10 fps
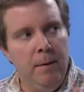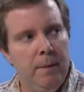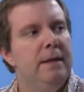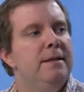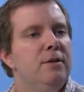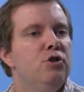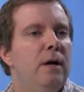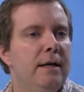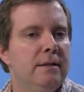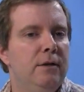But it's
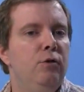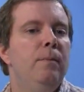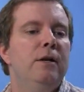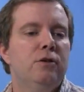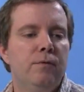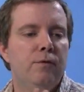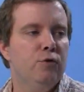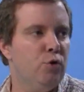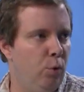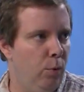interesting you mentioned
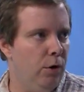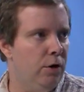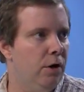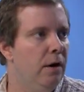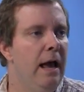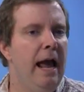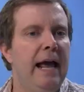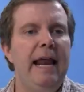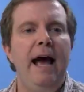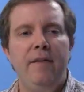first quarter
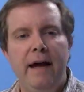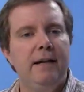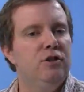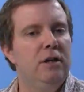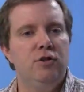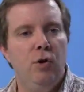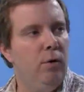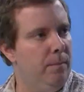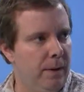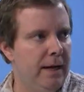and how that can change the
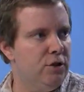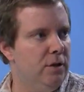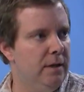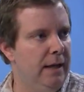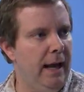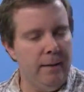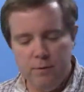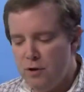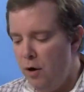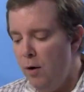whole complexion of the game.
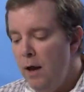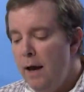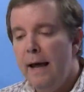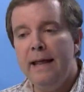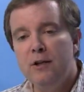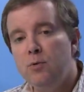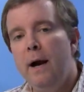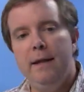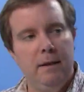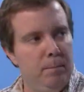So that's
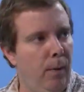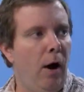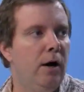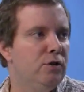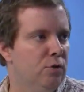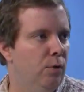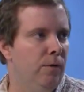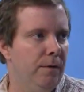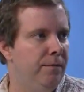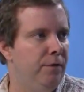why I think box score
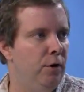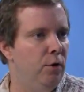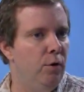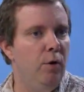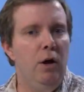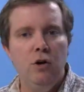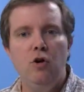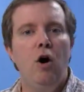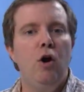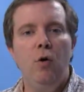review,
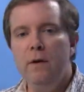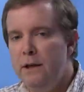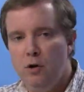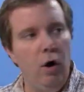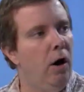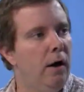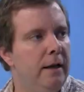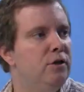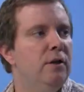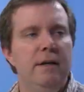not only yard,
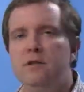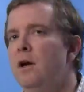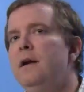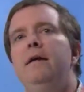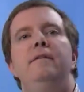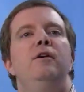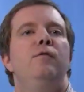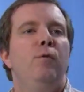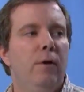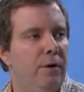it's not enough to hear
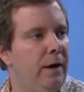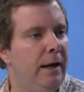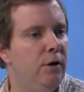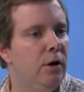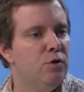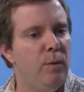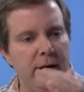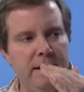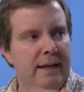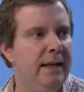480 yards. When
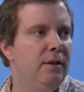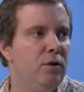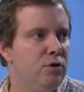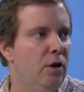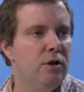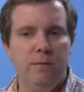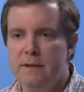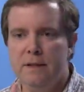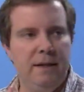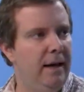did they get those yards?
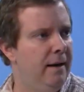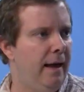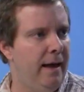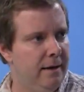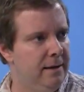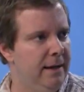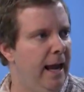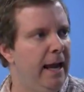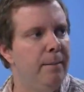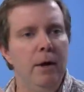Was it at the end of the
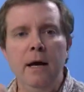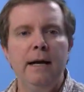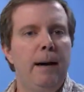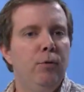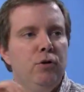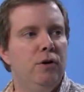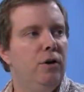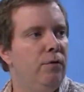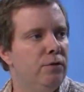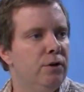game? A couple
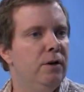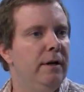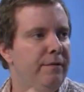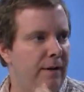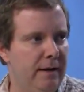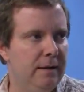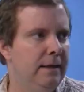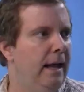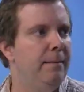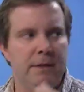turnovers early affected the
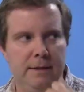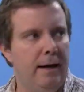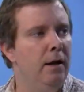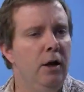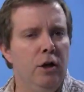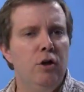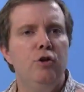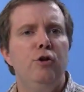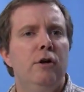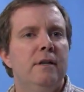game, et cetera. You know,
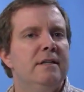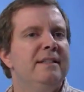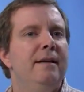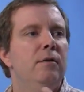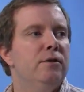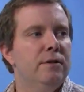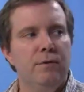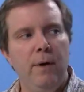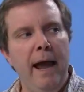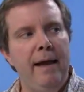you look at the Steelers and the
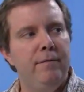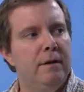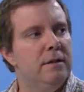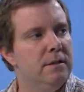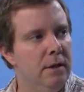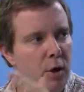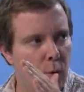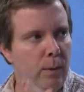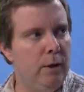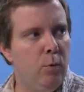Ravens
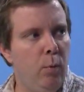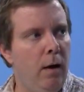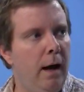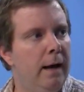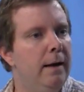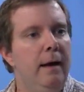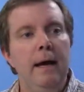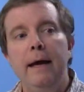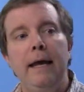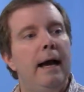week one,
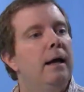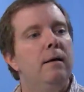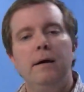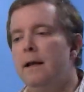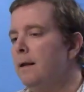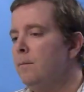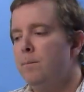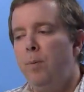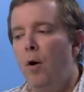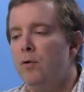yeah,
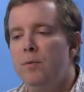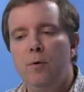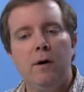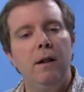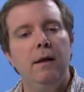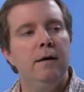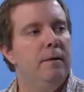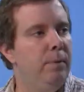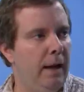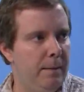Baltimore
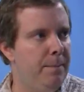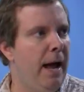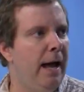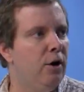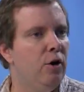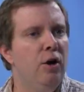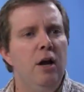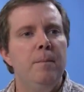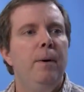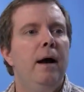clearly played better,
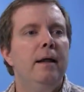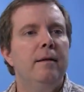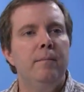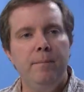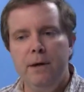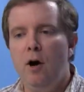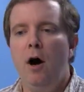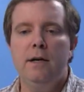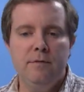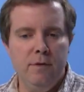but
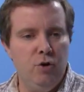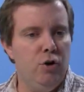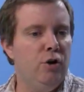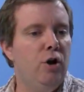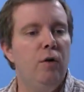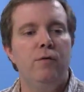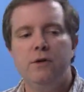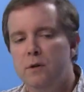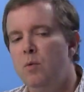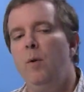because of the
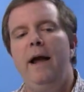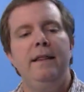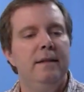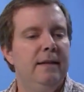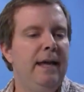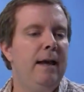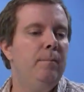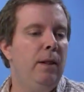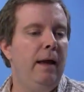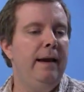turnovers and the way that the
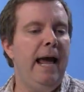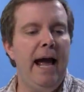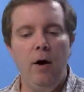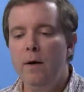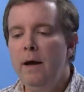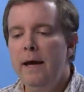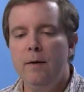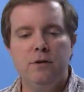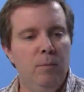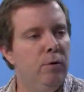game played out, it
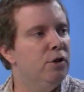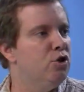was a more